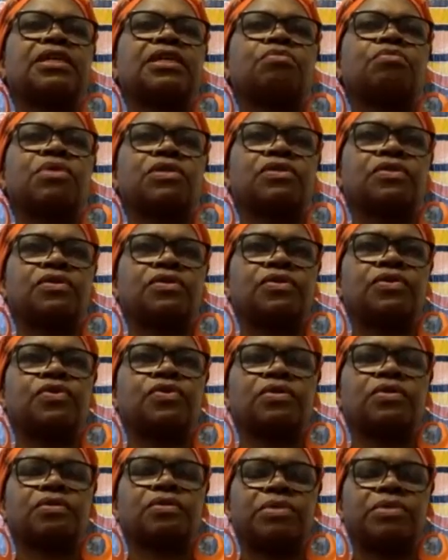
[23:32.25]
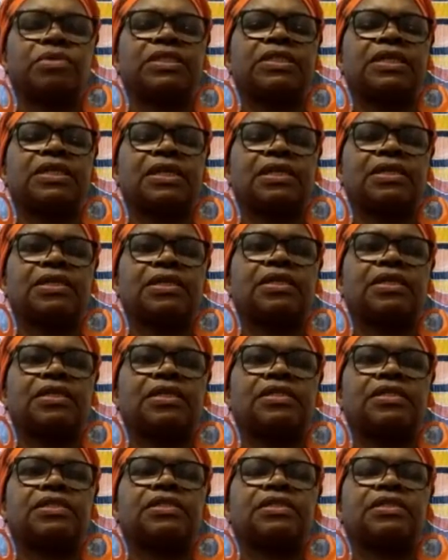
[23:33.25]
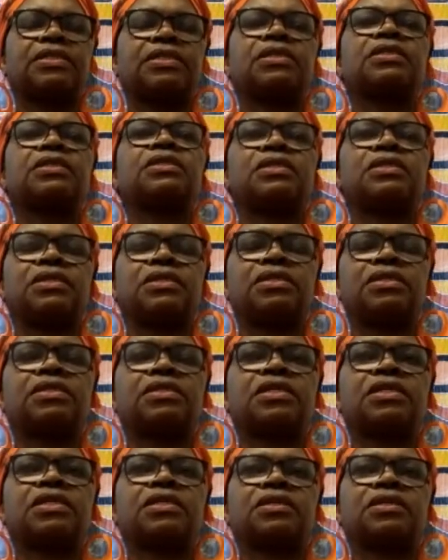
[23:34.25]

But those with medical aids, is there.